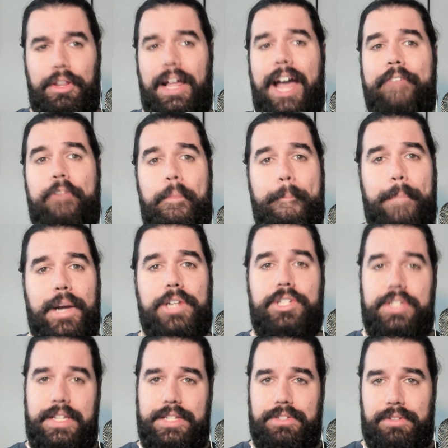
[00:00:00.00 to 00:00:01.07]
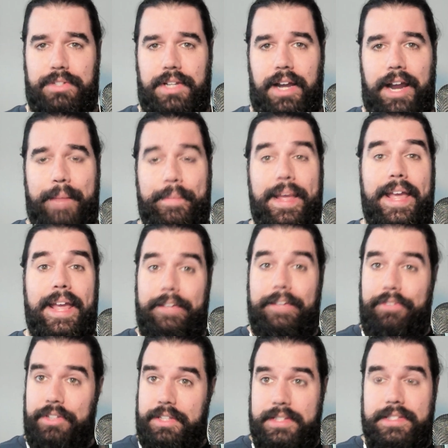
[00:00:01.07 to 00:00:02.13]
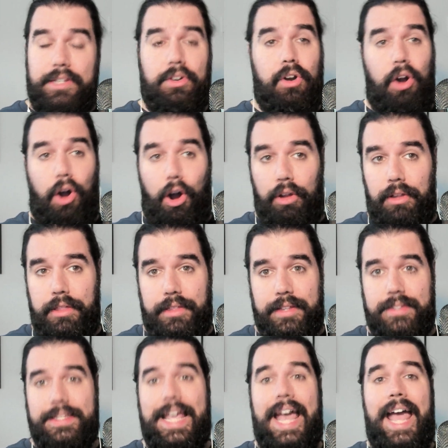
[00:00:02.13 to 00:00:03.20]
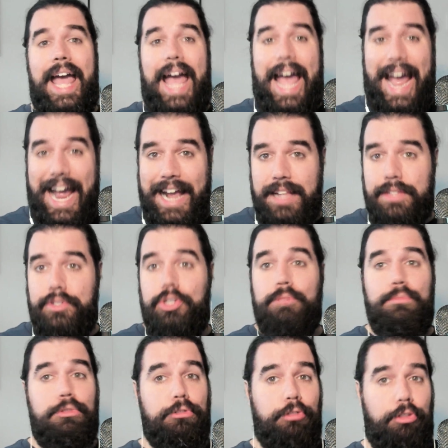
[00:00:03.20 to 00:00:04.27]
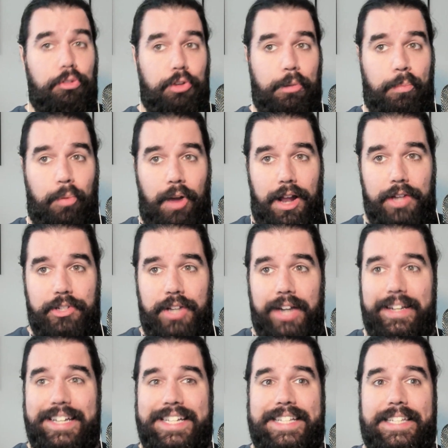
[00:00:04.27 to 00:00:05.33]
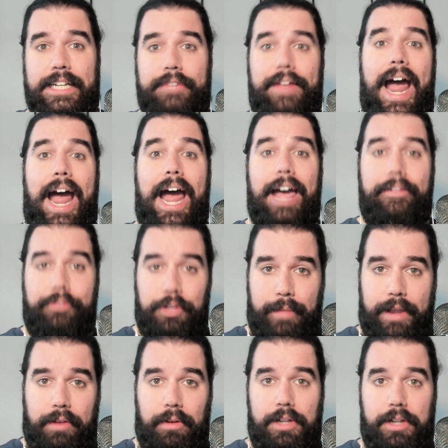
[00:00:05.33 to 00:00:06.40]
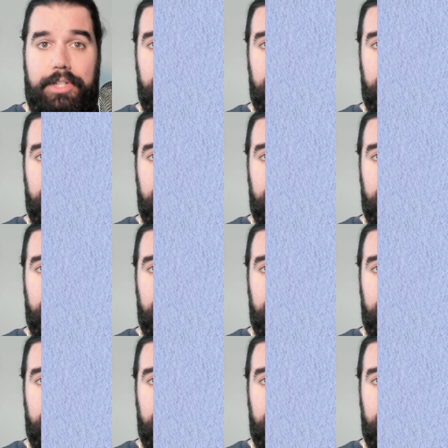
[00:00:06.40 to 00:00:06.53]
have a much easier time if you consider all of this as you move through your project instead of after the migration.